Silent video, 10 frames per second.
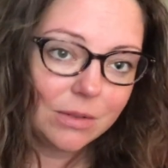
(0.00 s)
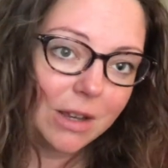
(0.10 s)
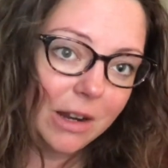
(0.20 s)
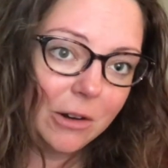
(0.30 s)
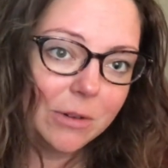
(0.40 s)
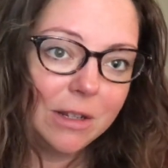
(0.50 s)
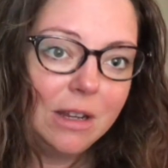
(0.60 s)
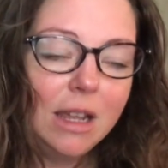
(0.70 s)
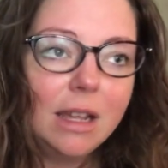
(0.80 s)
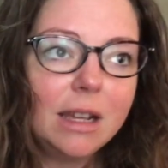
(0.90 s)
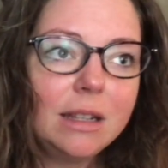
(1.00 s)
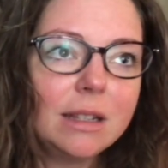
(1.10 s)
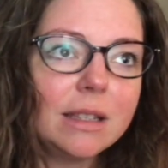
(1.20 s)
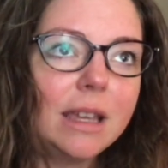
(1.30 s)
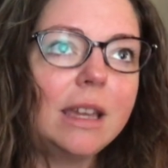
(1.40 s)
or the heroine in
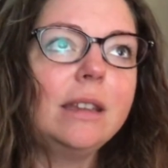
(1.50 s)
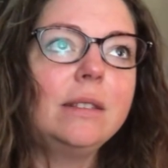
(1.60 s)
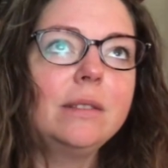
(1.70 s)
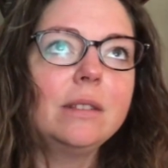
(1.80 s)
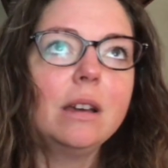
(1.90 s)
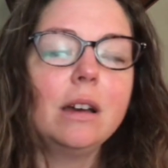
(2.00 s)
this case,